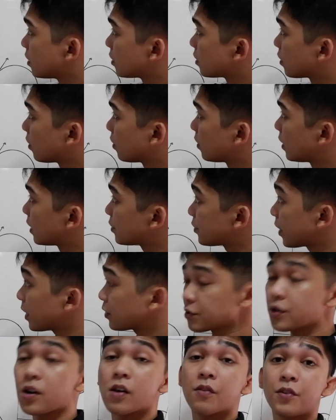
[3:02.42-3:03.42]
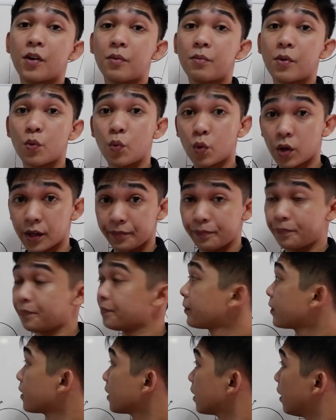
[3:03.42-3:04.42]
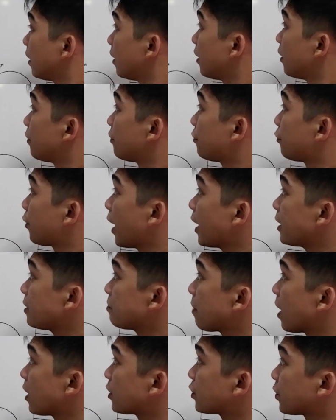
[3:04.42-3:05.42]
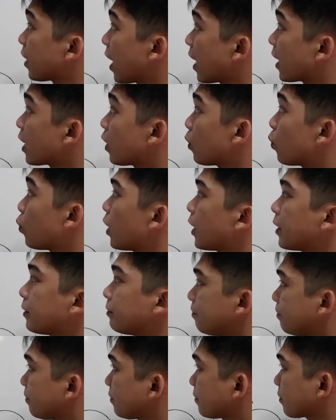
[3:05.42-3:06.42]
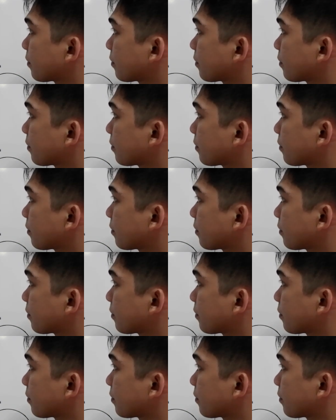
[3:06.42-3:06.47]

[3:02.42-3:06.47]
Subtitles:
So let's try to solve number 1. Find measure angle 1.